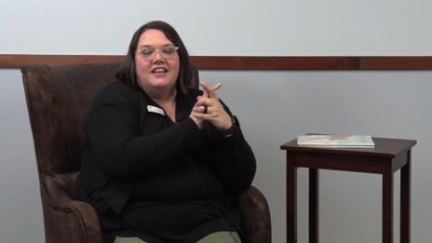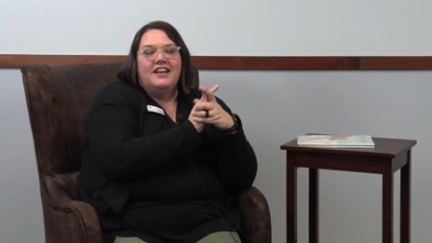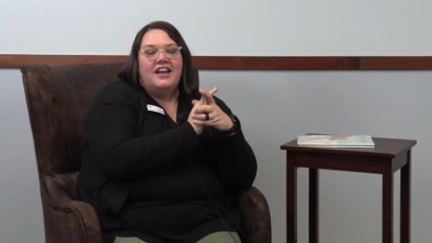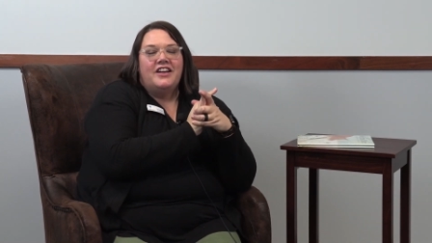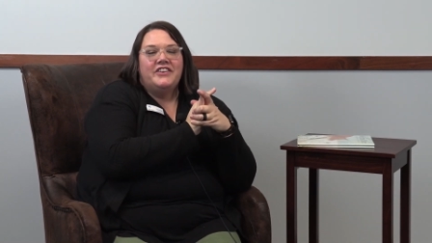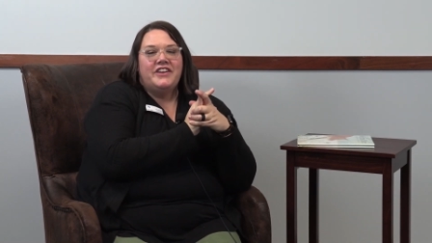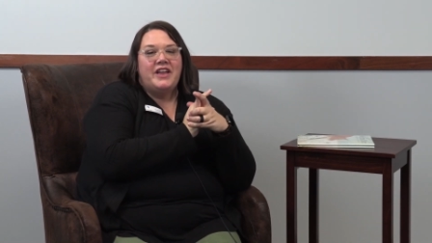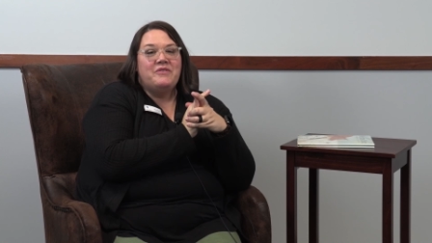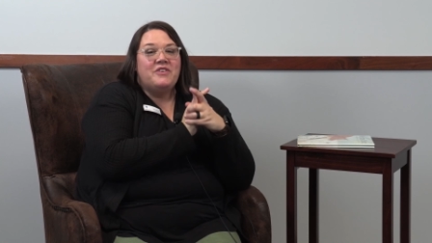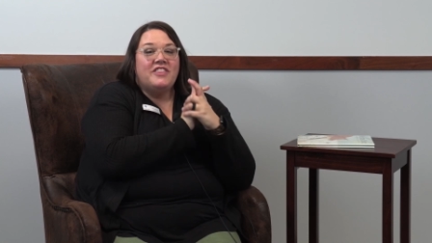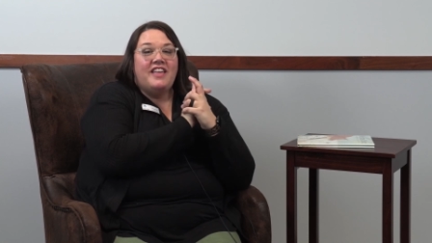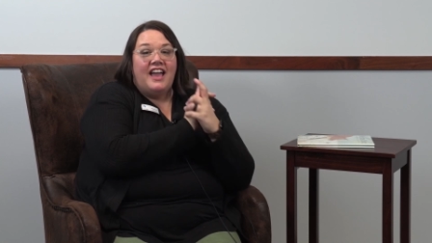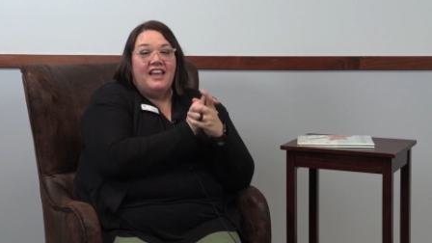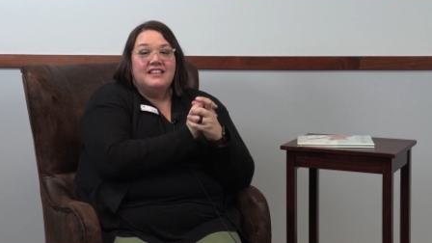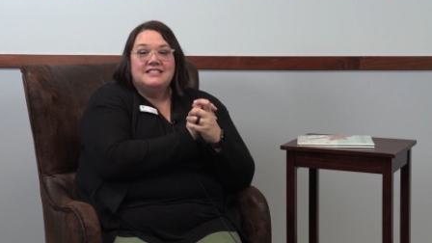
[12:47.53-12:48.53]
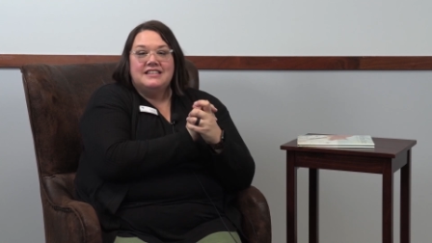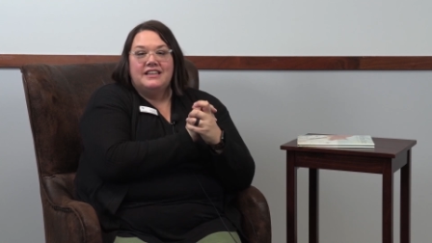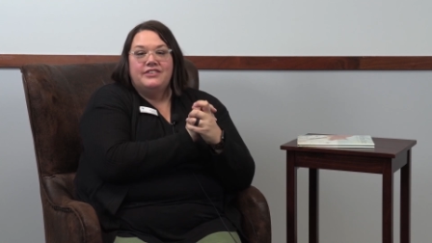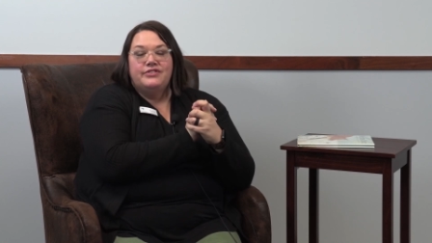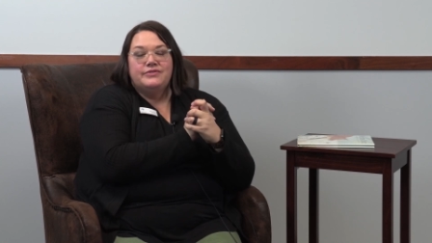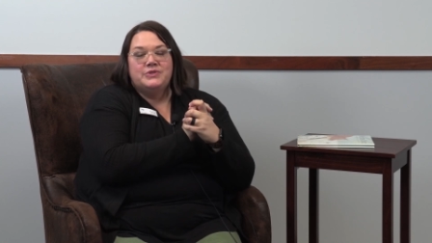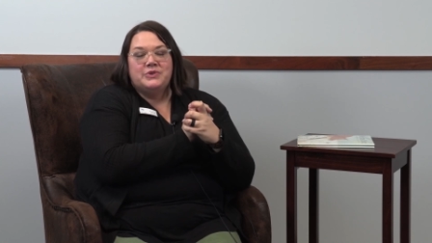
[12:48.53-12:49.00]
All right, well, that is the
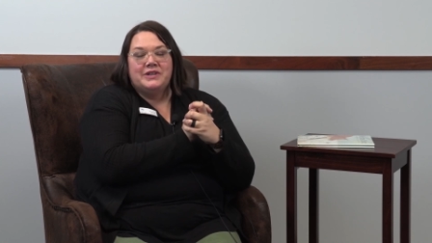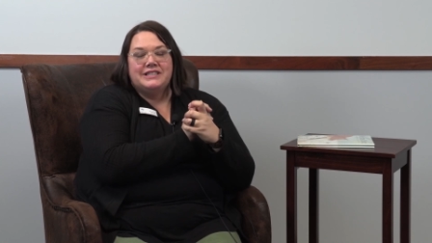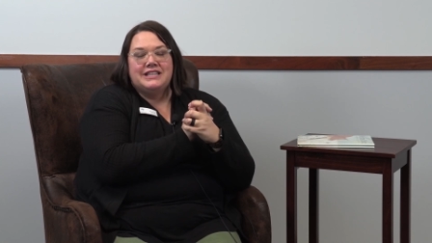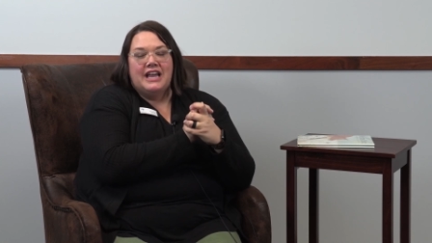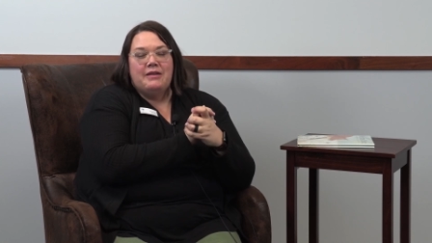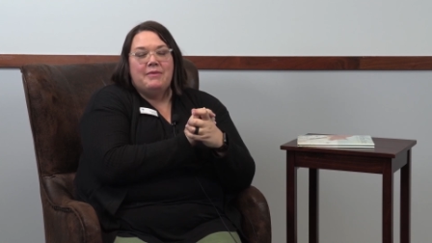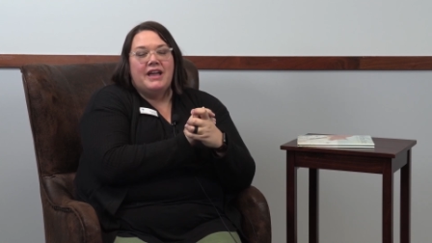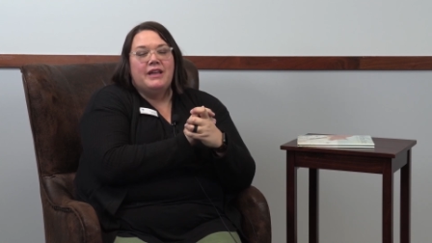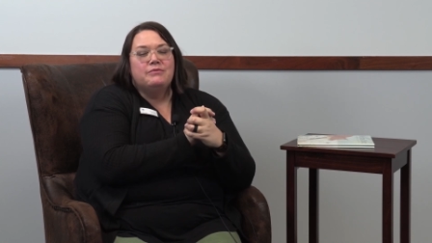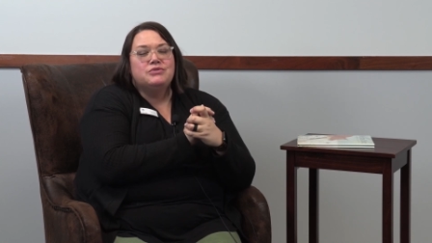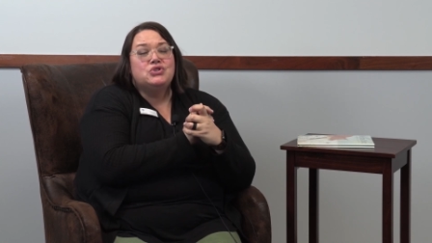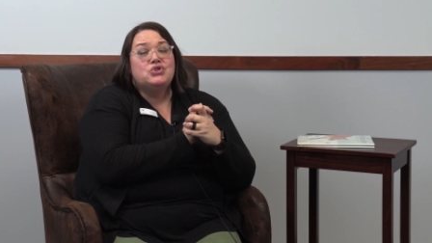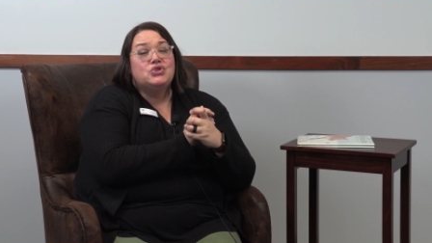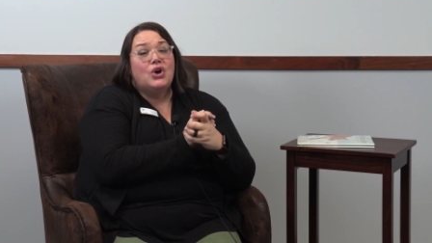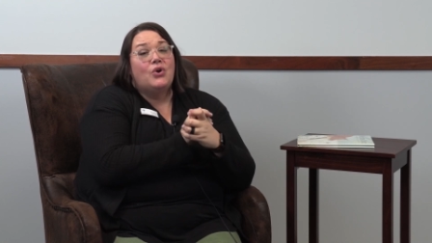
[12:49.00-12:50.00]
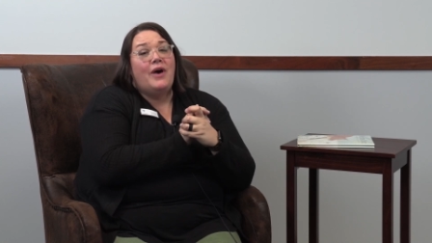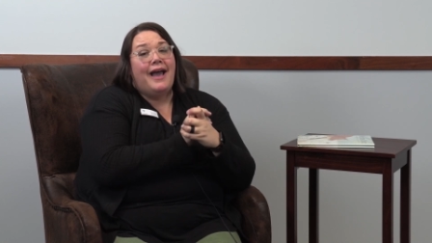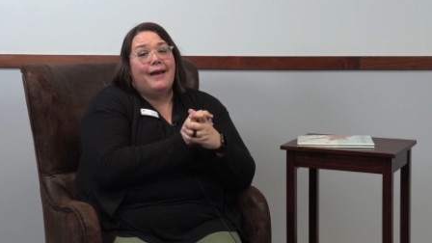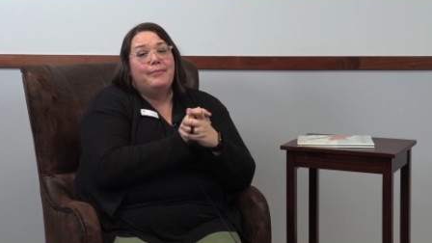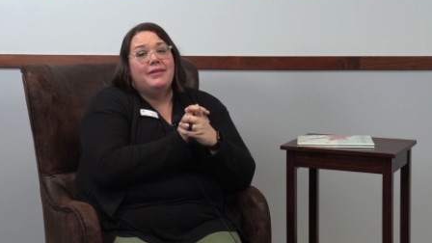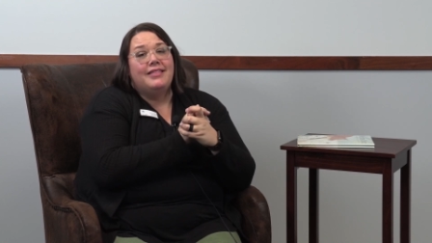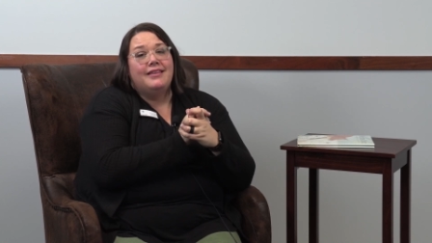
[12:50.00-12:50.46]
end of story time. I am so
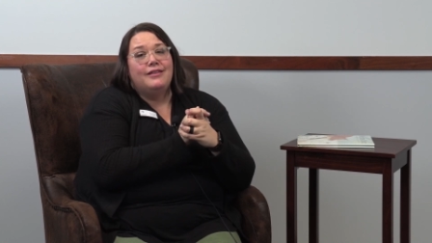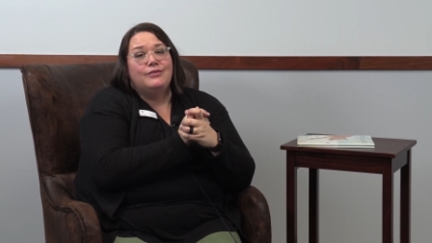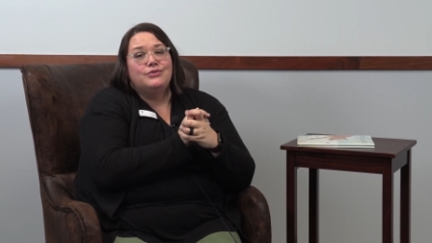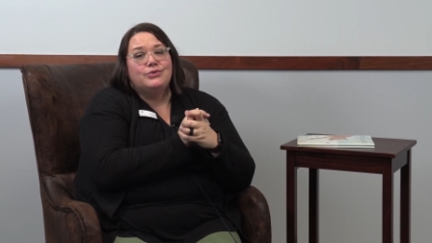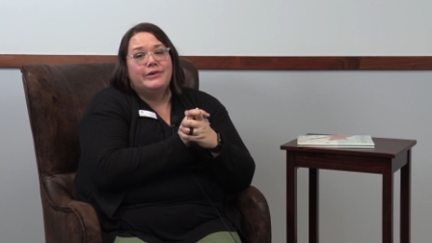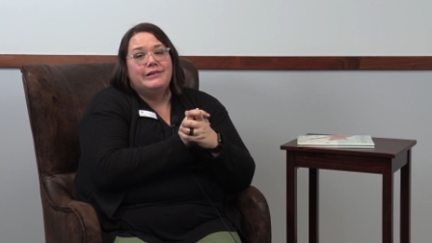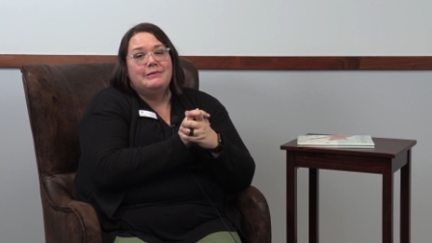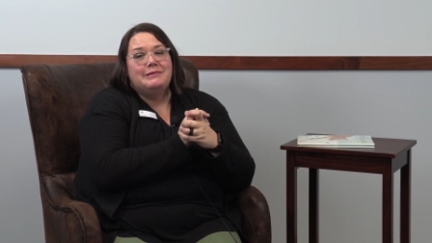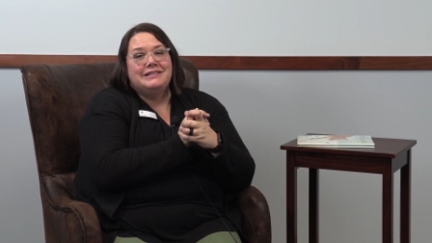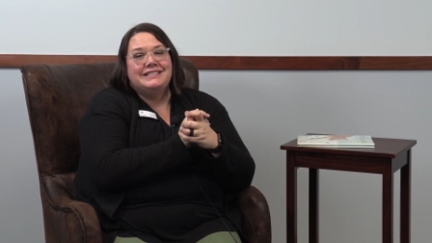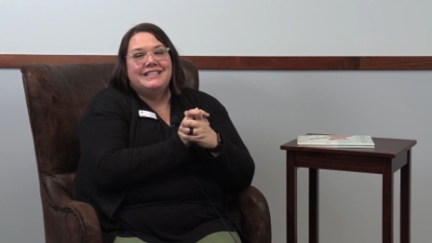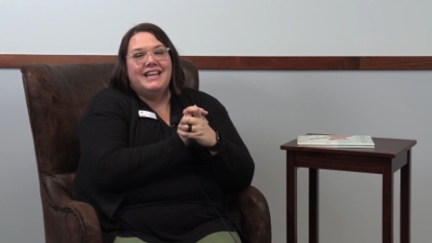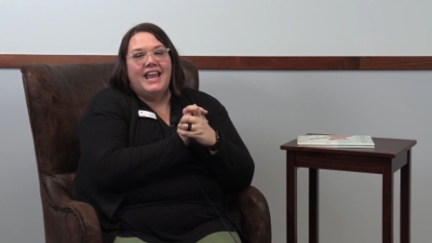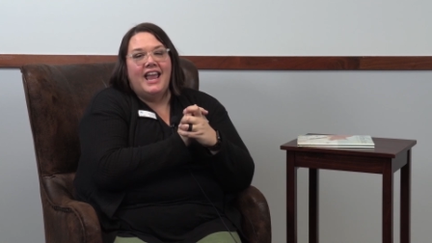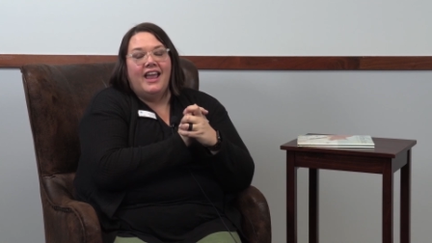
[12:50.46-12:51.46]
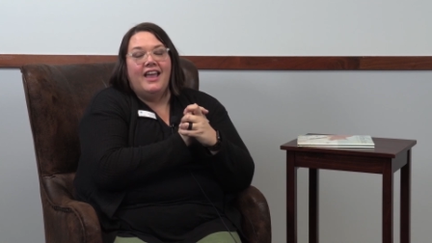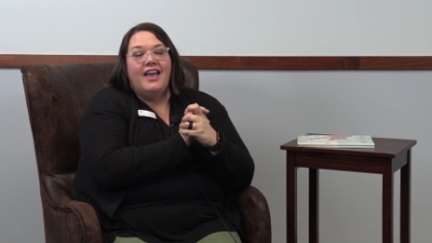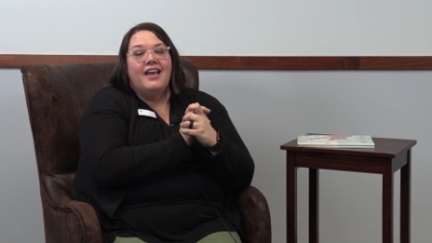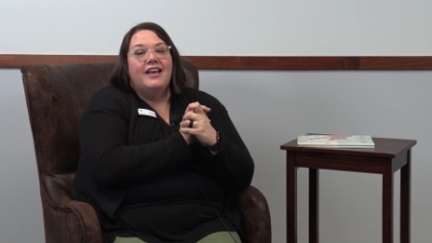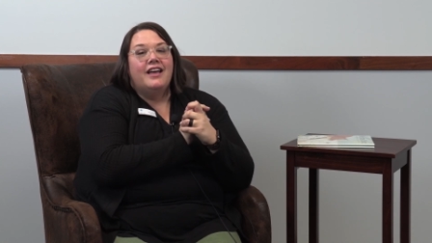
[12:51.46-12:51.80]
happy that you joined me today.